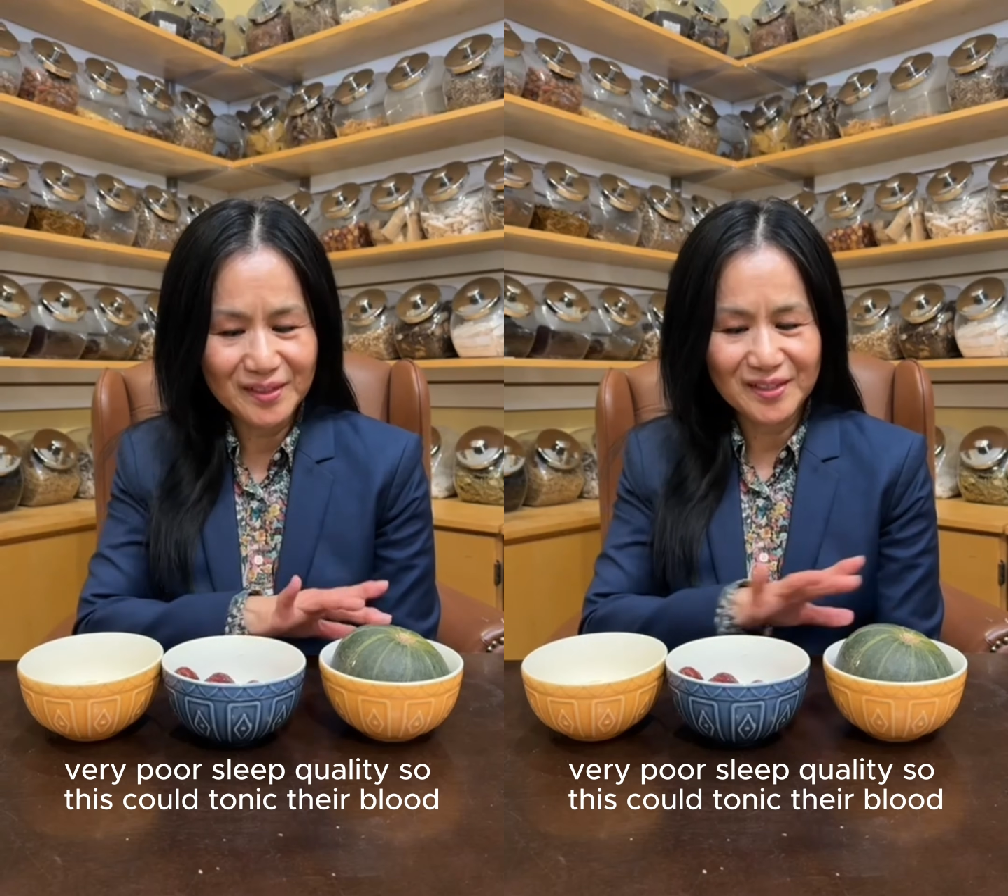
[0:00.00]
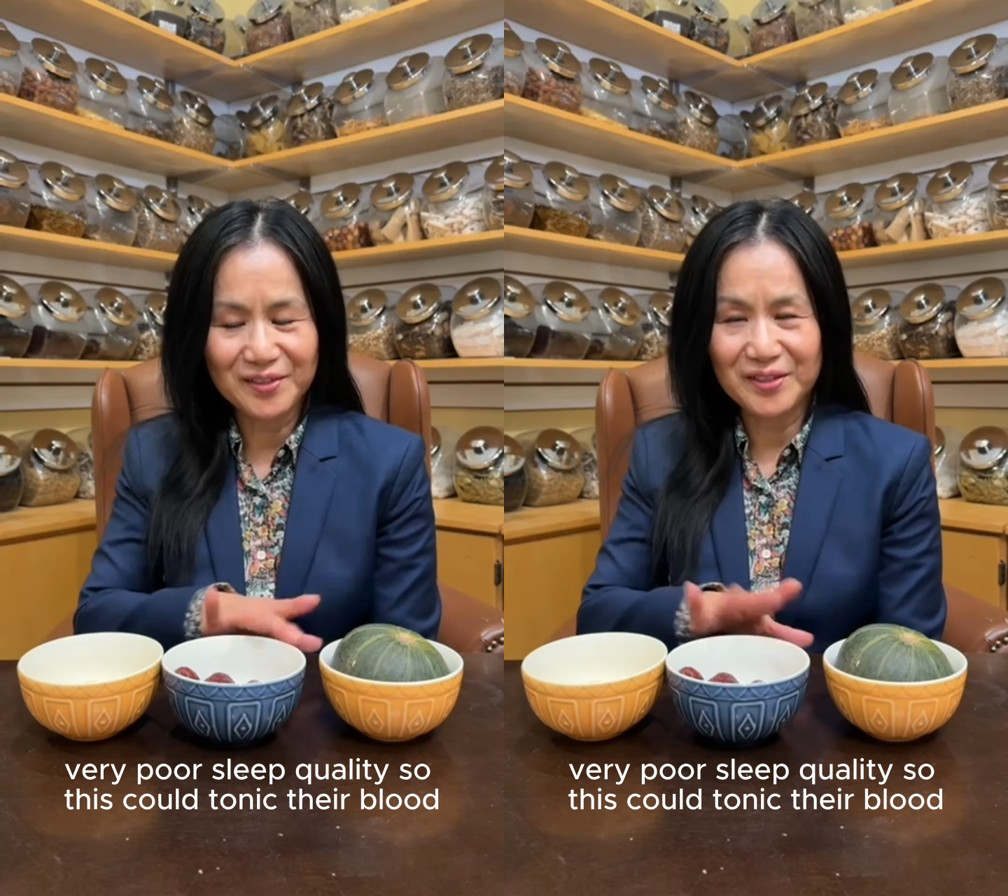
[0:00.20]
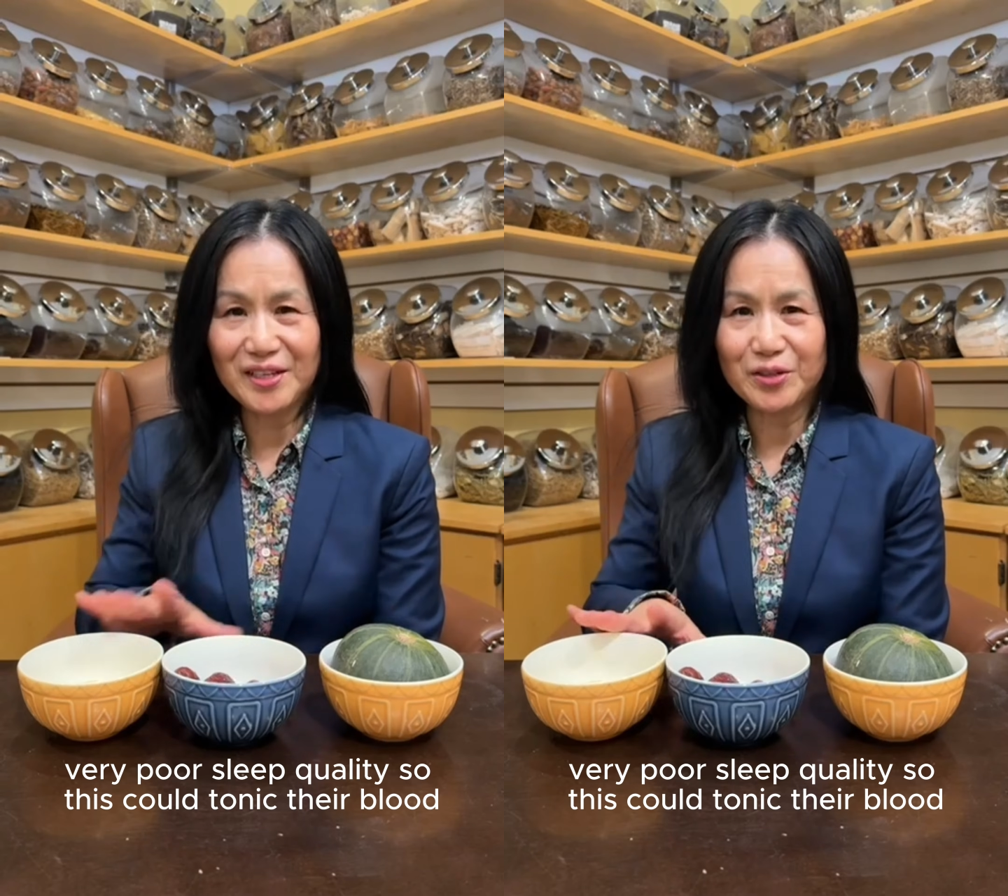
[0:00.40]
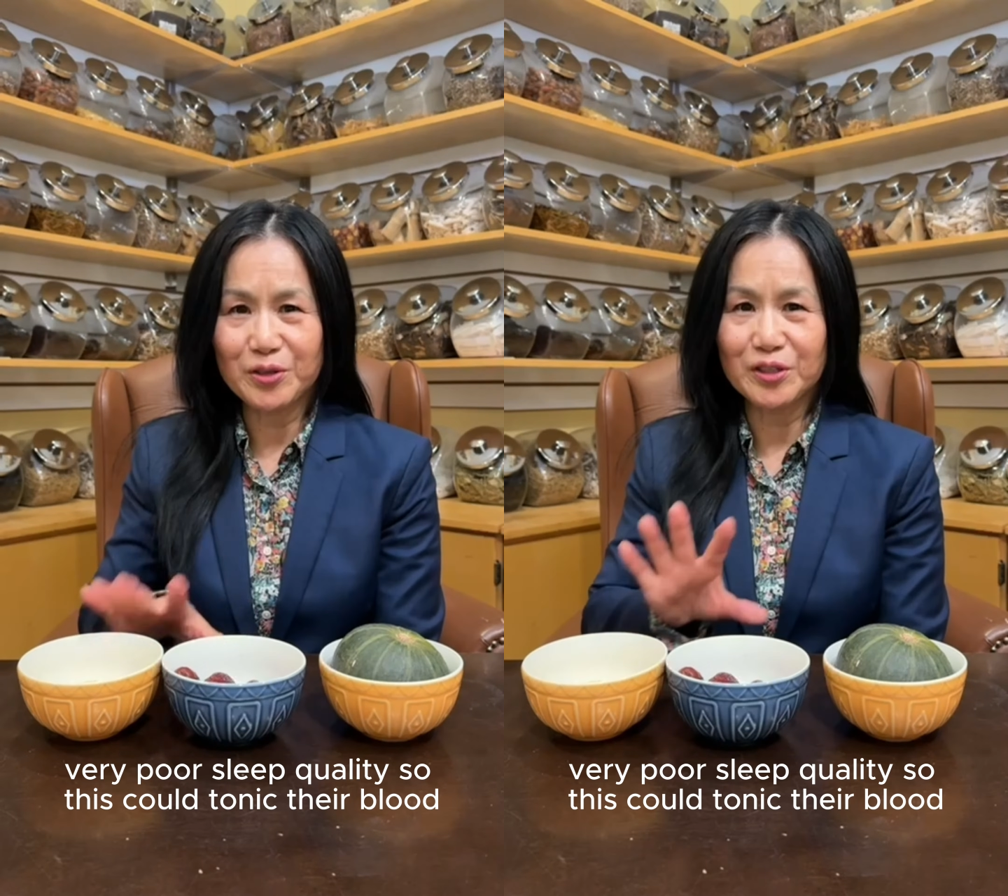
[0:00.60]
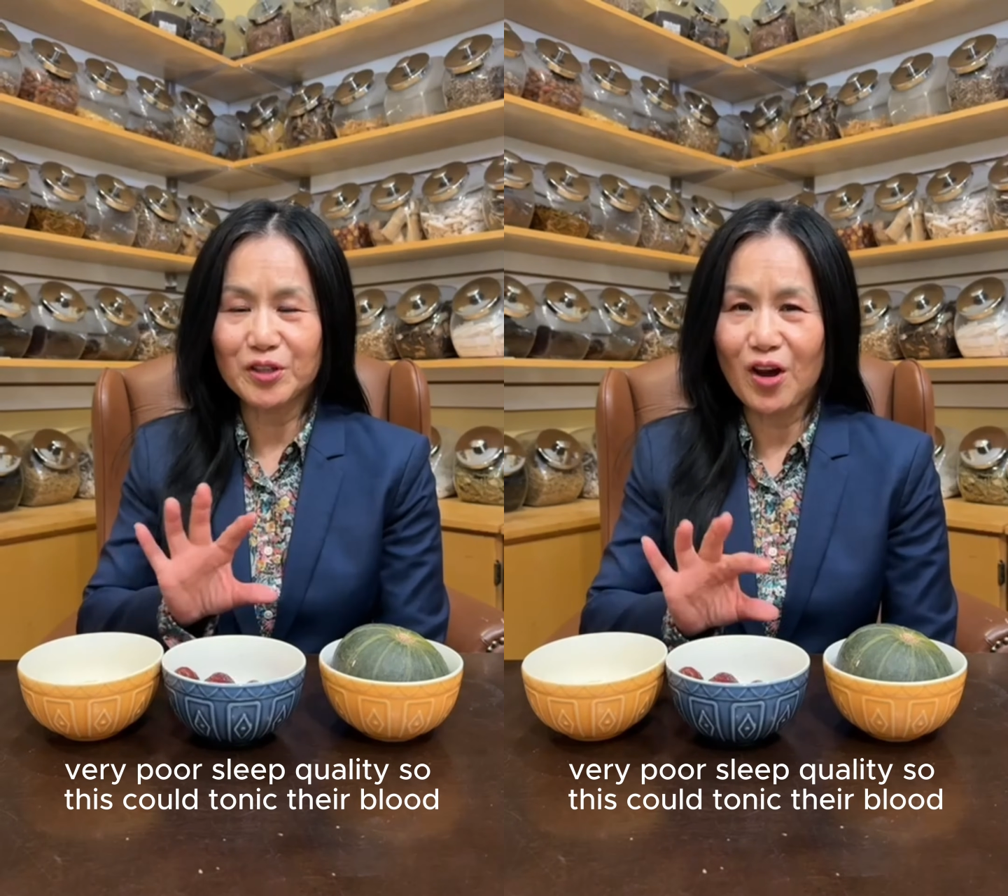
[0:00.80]
So this
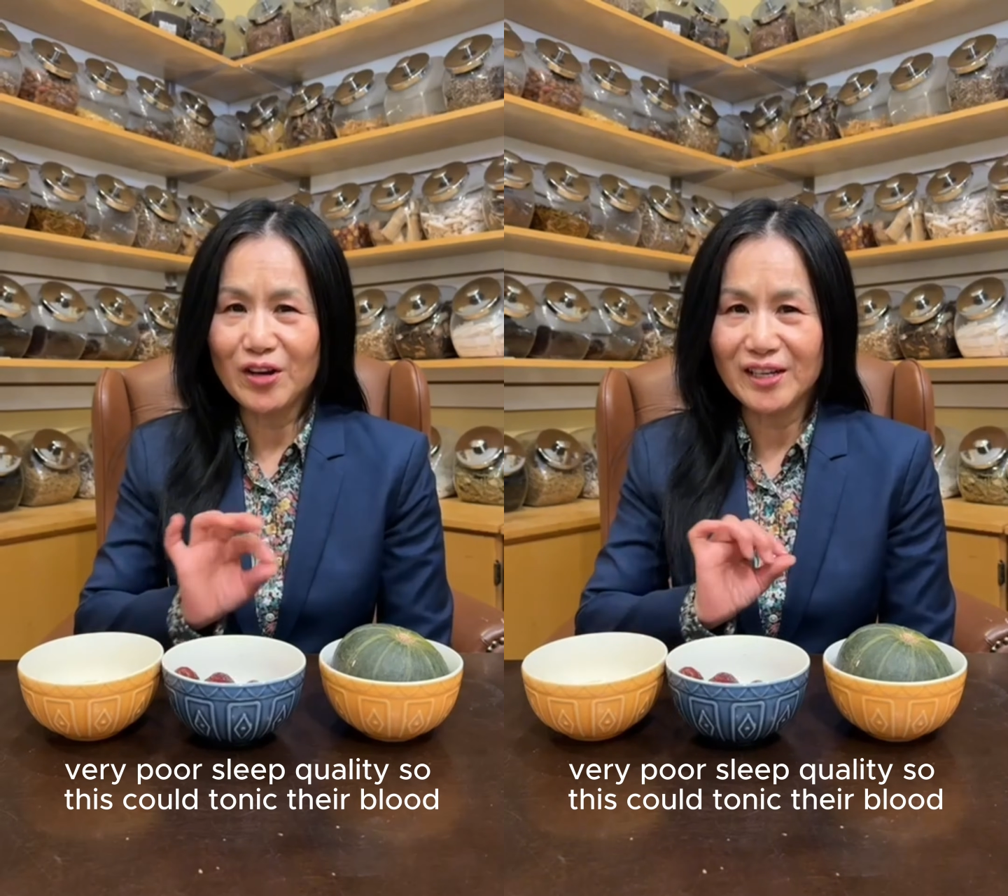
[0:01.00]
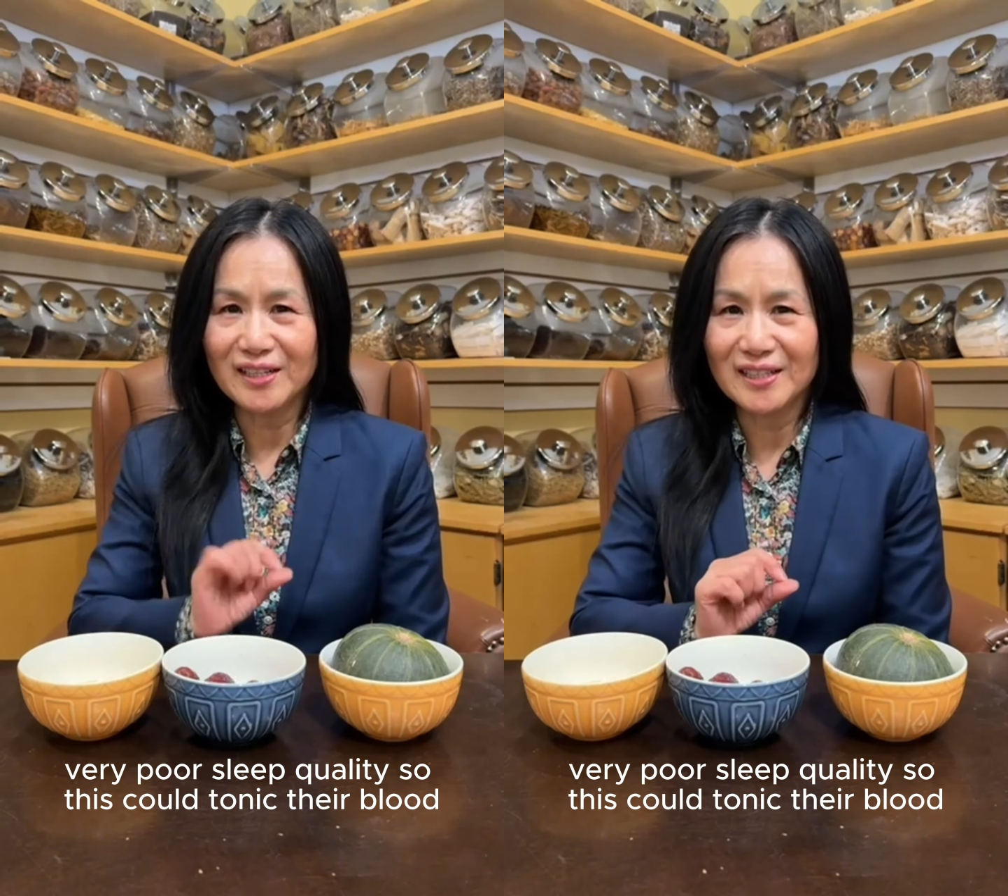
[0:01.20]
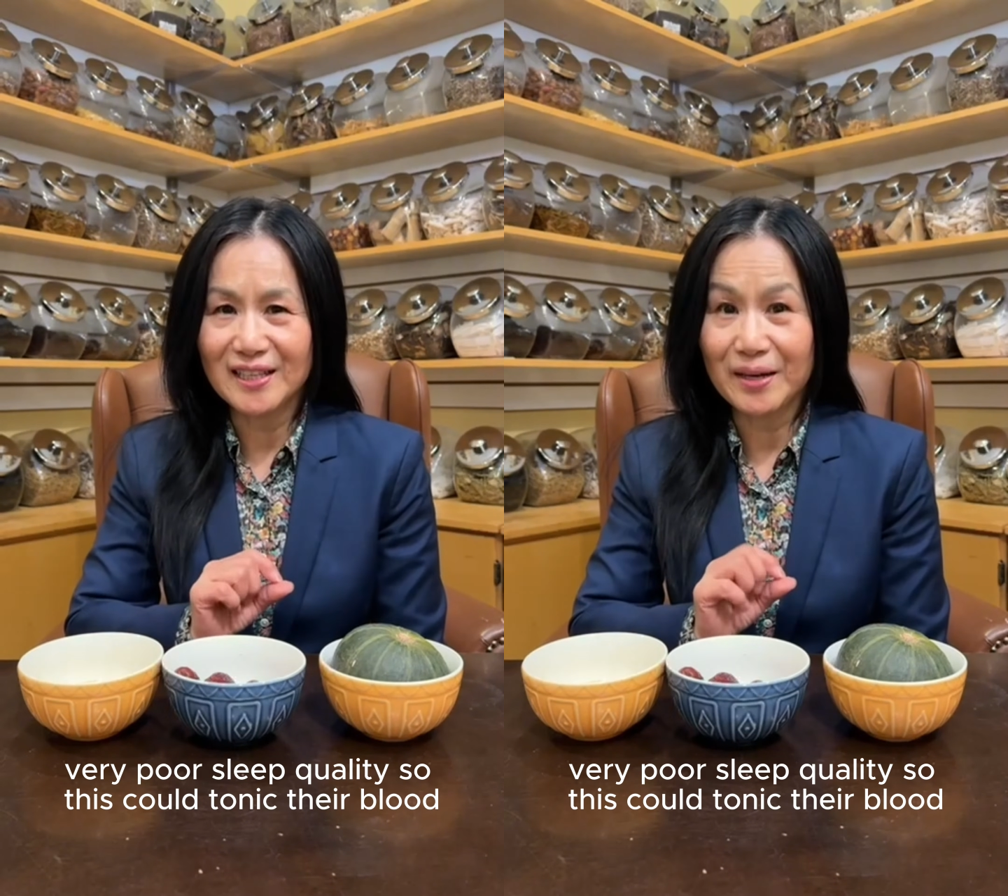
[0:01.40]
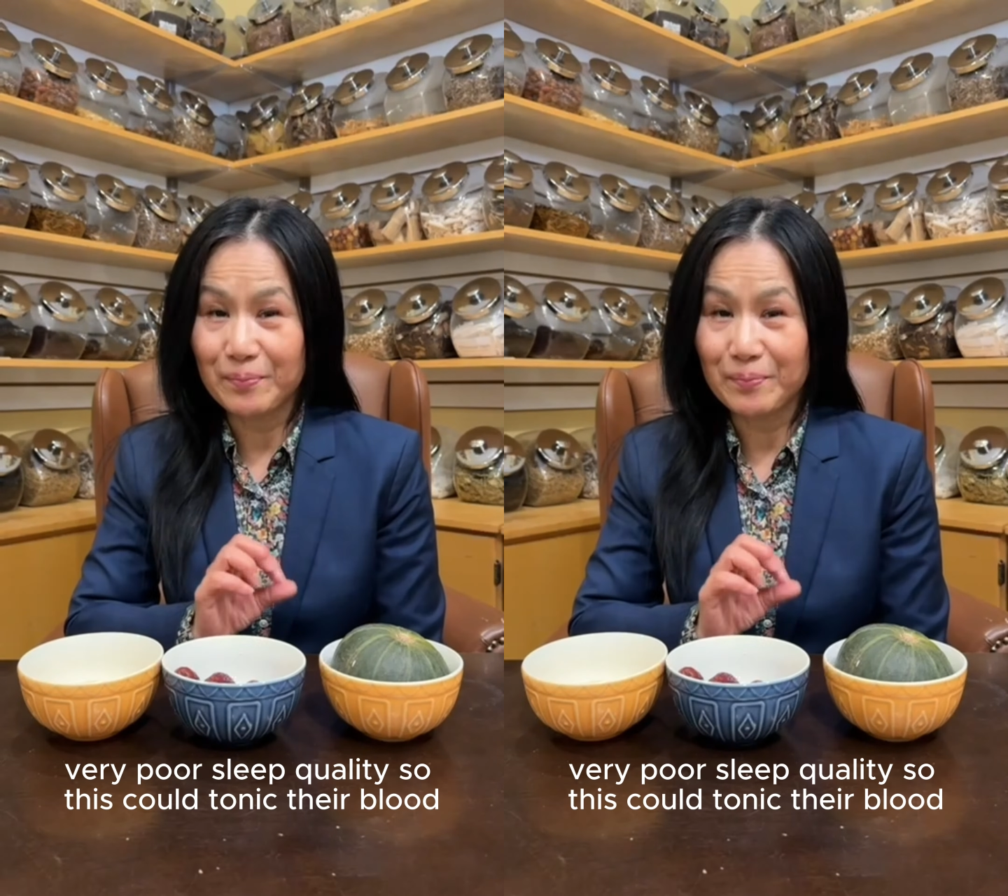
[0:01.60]
could tonic their